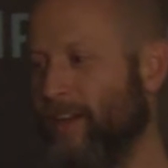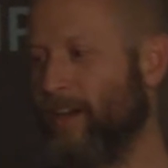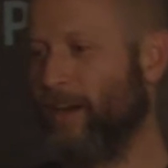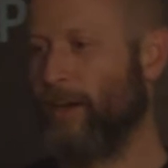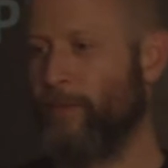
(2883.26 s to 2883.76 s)

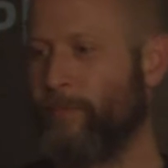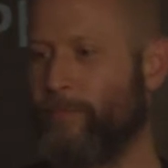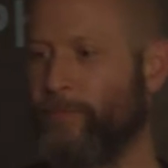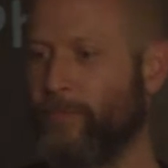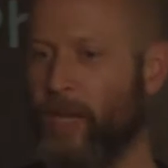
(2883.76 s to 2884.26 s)

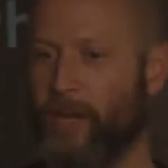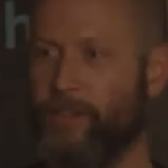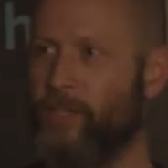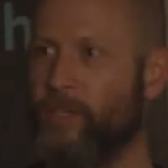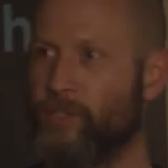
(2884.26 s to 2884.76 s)
Um, I
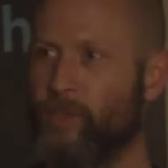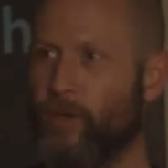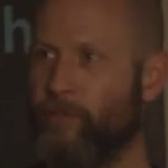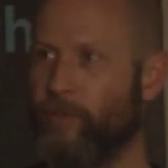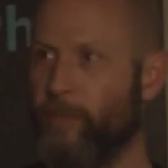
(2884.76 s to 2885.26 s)
did a
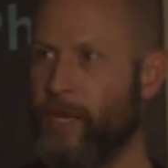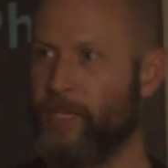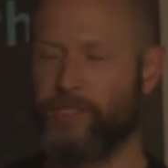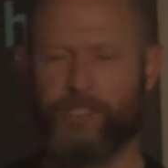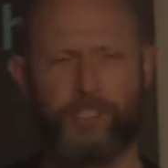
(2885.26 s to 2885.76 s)
story for
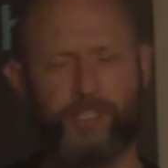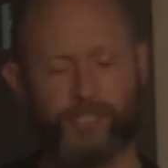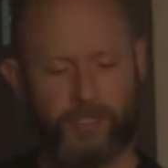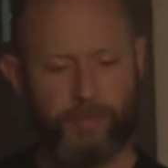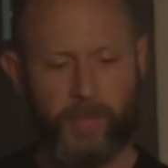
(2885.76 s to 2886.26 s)

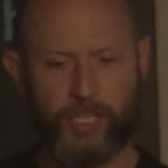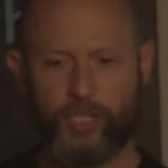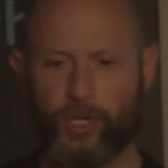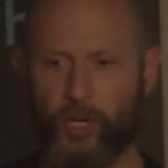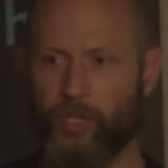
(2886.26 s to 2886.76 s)
Men's
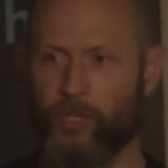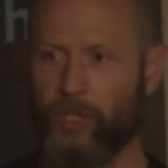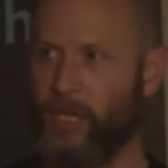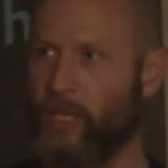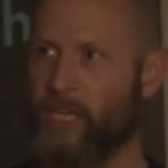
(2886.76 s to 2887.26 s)
Men's Journal
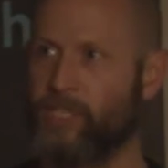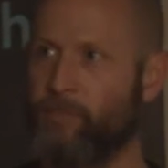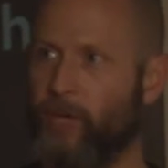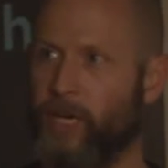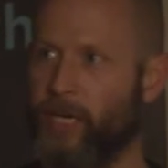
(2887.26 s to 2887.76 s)
like last
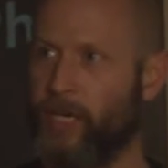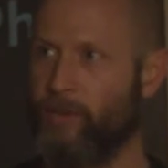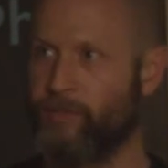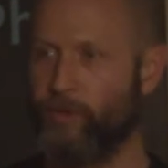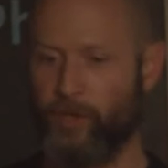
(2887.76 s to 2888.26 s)
spring, and
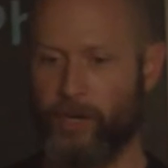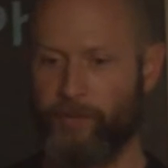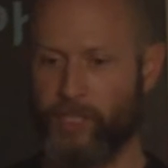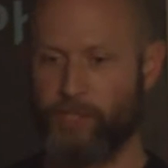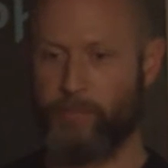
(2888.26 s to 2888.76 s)
it was
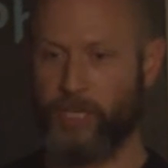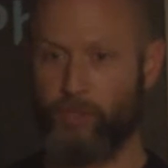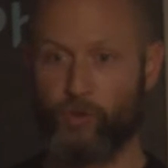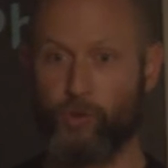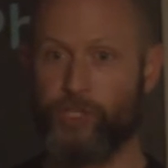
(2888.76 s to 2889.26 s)
photographing this big
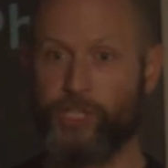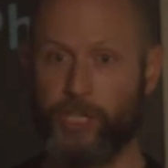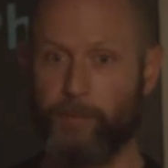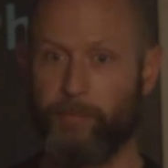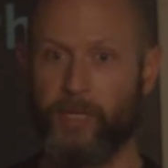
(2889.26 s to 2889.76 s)
cruise
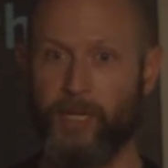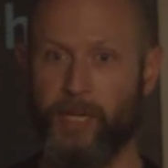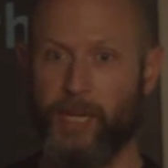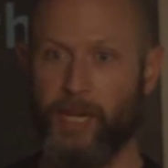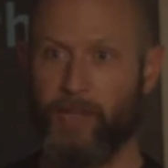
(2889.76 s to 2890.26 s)
ship,
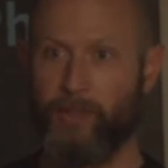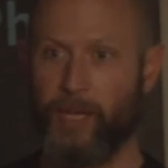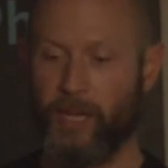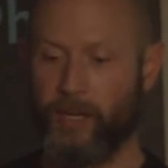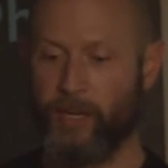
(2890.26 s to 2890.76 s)
and
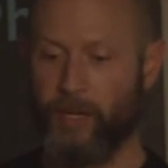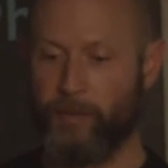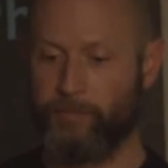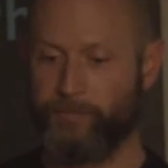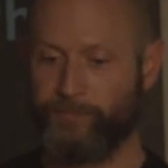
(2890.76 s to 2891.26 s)
then
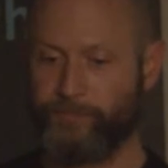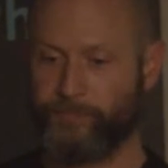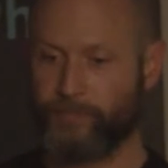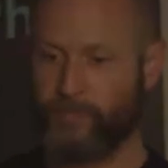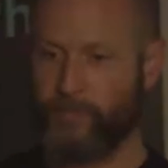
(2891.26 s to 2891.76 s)
um,
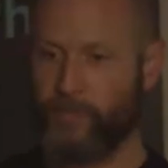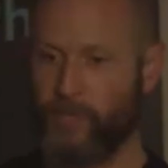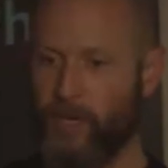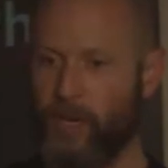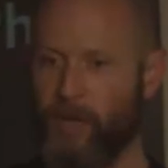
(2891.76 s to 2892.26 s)

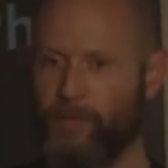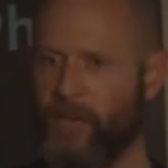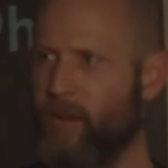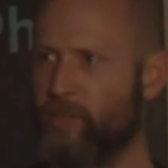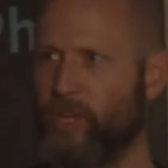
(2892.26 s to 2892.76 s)
um,
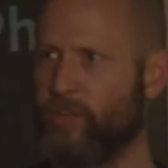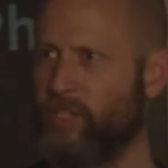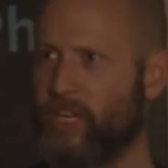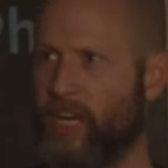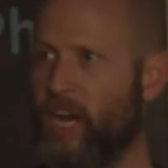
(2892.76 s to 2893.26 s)
yeah, it was all
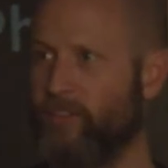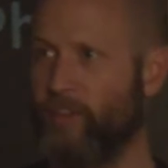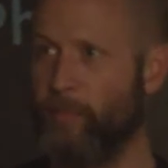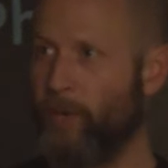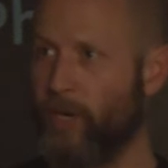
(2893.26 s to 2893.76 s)
these like hot
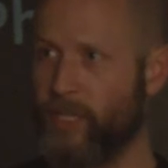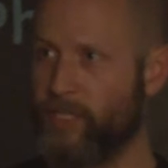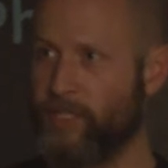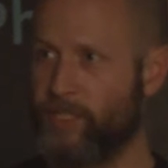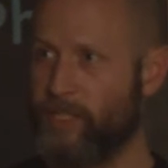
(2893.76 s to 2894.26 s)
tub
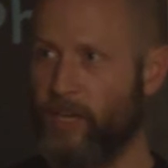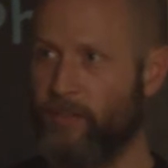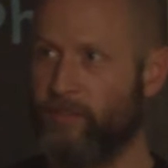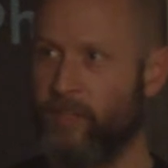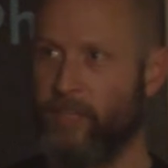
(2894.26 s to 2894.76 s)
parties and stuff.